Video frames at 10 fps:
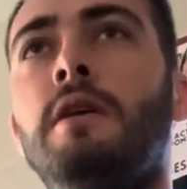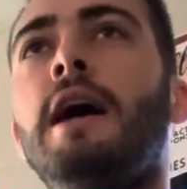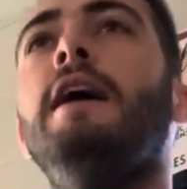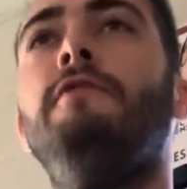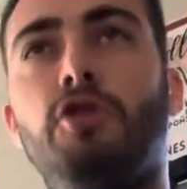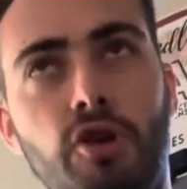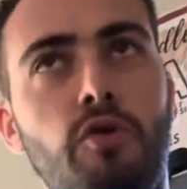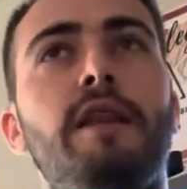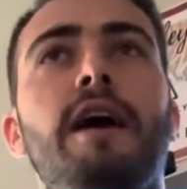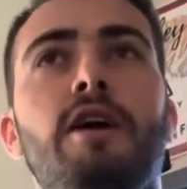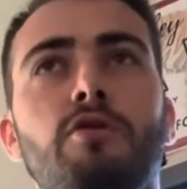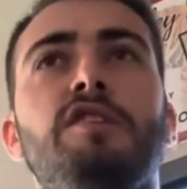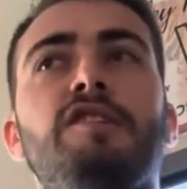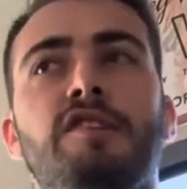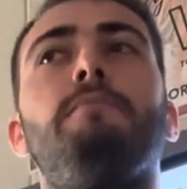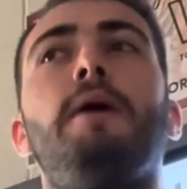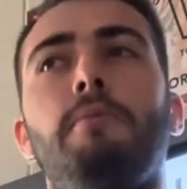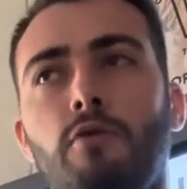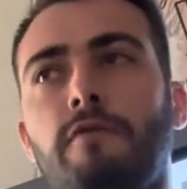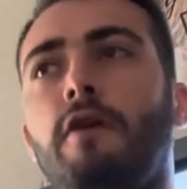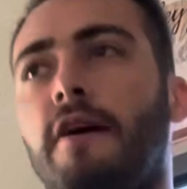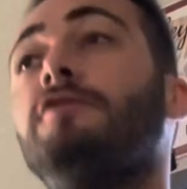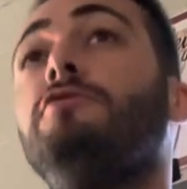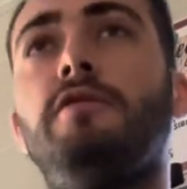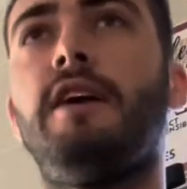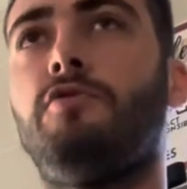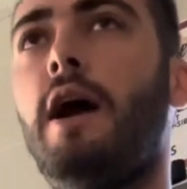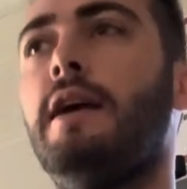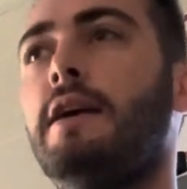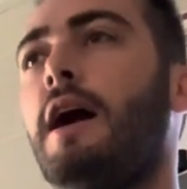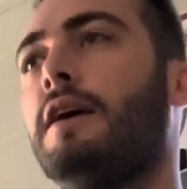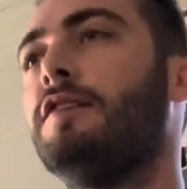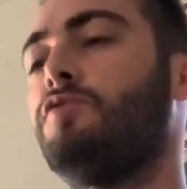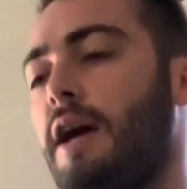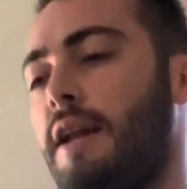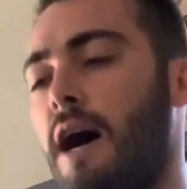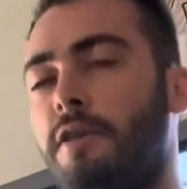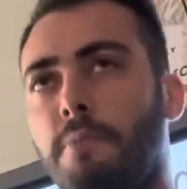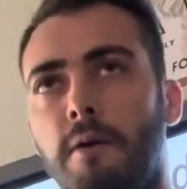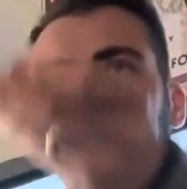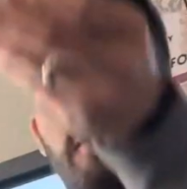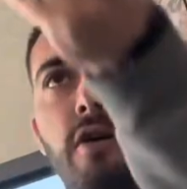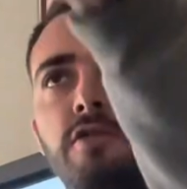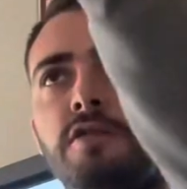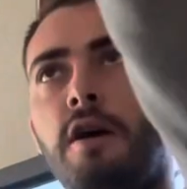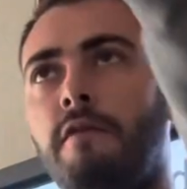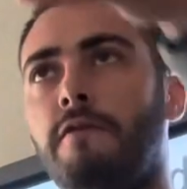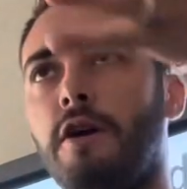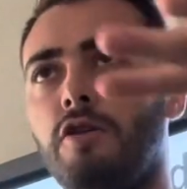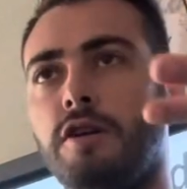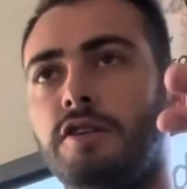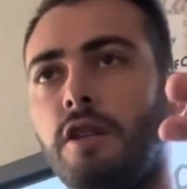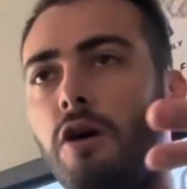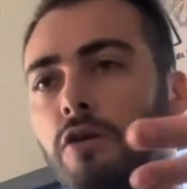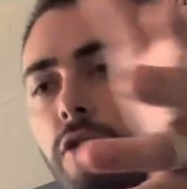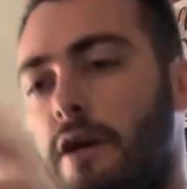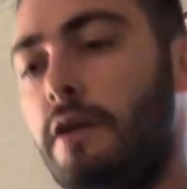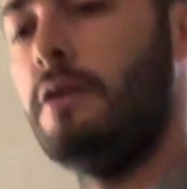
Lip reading: If you took away the air resistance, the paper would fall faster? That's right, yeah, because right now the paper falls very slowly.